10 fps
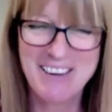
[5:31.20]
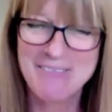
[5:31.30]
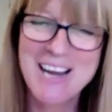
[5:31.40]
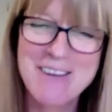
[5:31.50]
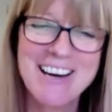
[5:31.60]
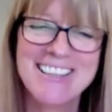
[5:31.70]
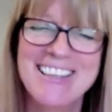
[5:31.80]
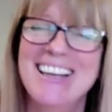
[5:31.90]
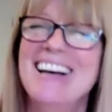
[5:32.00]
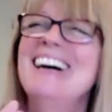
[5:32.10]
wait, what
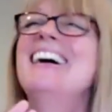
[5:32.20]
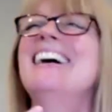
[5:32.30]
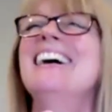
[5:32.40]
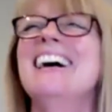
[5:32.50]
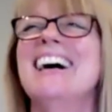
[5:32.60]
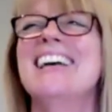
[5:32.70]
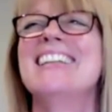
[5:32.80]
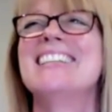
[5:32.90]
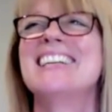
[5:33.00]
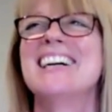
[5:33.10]

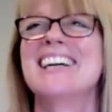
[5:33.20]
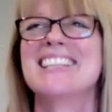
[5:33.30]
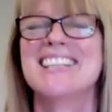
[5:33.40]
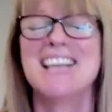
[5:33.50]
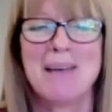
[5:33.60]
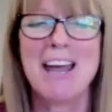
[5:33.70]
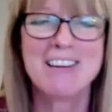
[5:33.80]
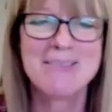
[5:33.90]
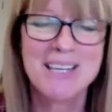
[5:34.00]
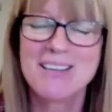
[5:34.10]
and uh, he said, yeah,
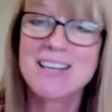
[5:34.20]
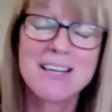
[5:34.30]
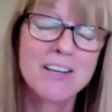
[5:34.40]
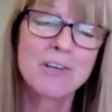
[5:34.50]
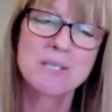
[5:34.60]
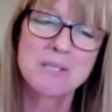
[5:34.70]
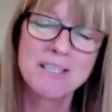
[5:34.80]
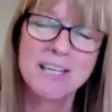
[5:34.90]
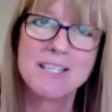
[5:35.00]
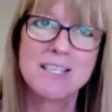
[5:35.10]
peri. And of
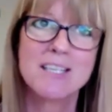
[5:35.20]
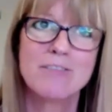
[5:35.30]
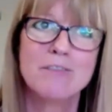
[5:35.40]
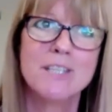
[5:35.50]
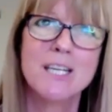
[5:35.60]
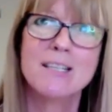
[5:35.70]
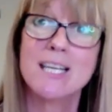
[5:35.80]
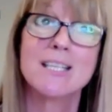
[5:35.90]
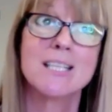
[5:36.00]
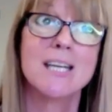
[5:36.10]
course, you know, this is 15,
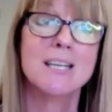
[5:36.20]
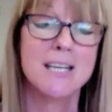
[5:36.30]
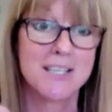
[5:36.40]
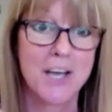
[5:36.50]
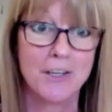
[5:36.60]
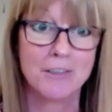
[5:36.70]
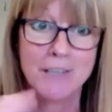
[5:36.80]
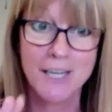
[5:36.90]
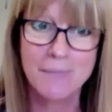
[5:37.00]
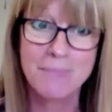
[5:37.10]
16 years ago,
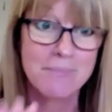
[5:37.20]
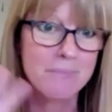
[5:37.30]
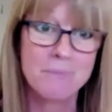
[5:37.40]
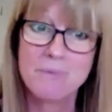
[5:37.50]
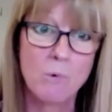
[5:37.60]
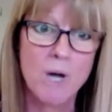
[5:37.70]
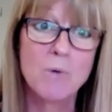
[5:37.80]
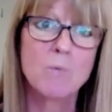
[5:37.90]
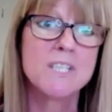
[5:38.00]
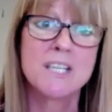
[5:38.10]
right? The
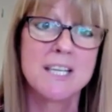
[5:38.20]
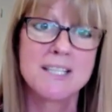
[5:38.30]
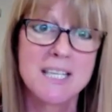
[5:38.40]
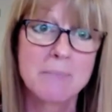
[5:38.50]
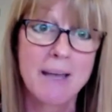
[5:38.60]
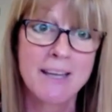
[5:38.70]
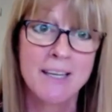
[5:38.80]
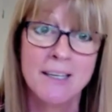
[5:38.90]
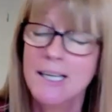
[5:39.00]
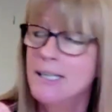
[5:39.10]
word didn't exist back
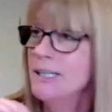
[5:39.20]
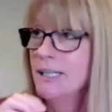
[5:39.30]
then. No.